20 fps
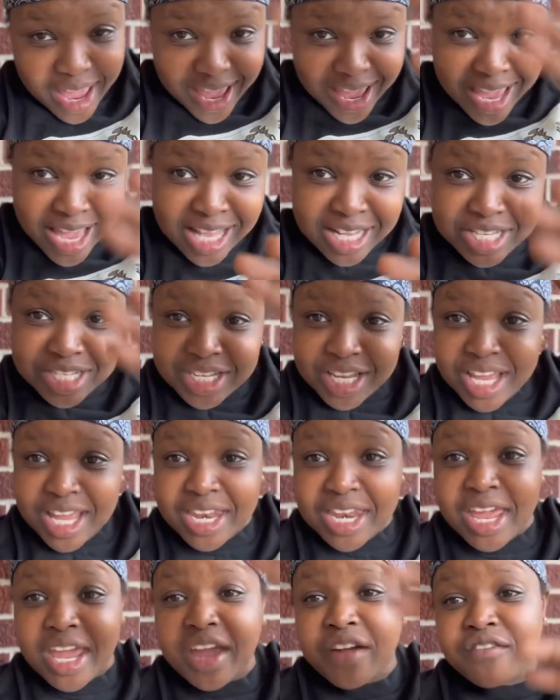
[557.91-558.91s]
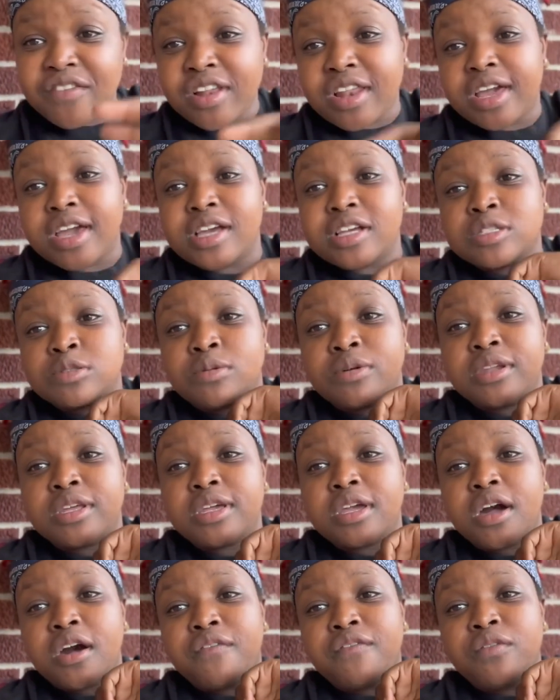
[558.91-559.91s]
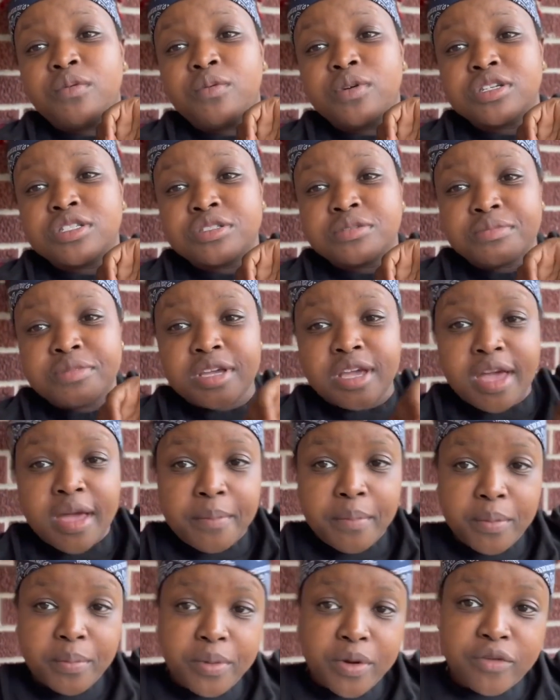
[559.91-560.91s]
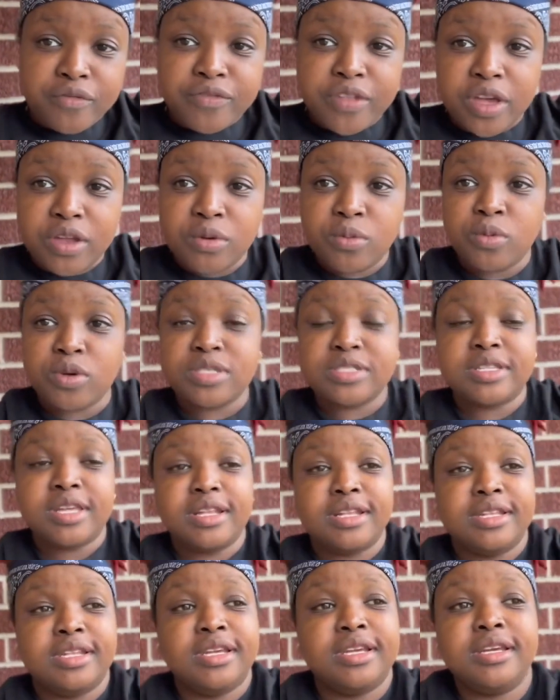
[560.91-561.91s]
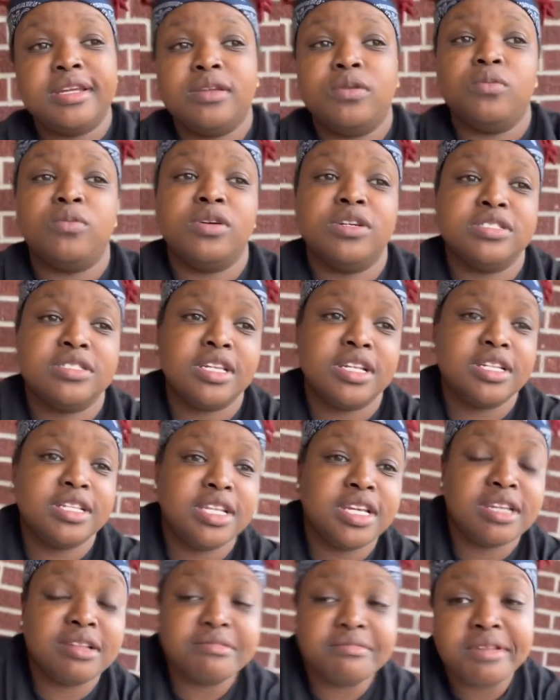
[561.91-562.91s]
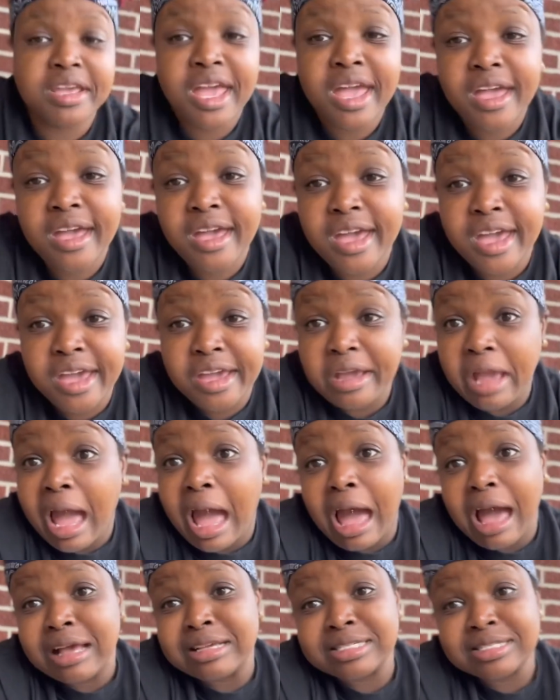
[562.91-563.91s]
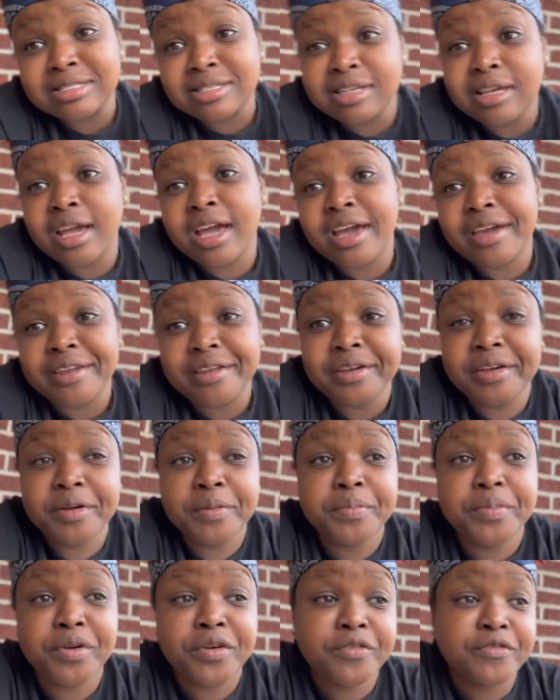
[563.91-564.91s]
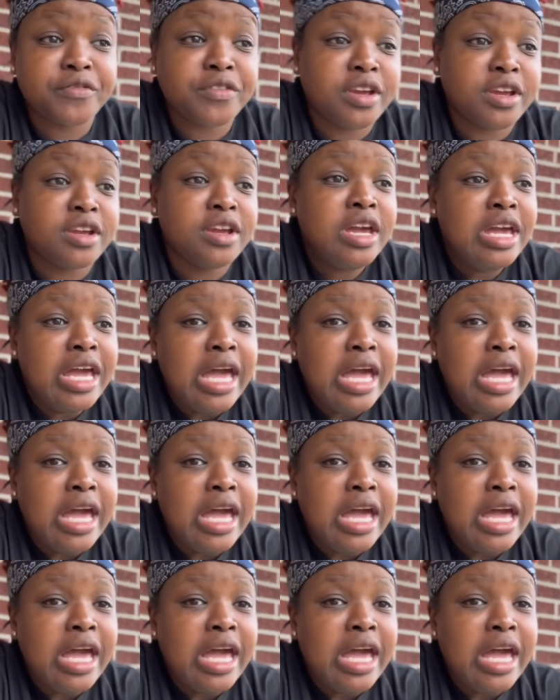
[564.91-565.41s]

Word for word: each and every last one of y'all for wishing me a happy birthday. The ones that did, the ones that didn't, hey, I still had a good birthday.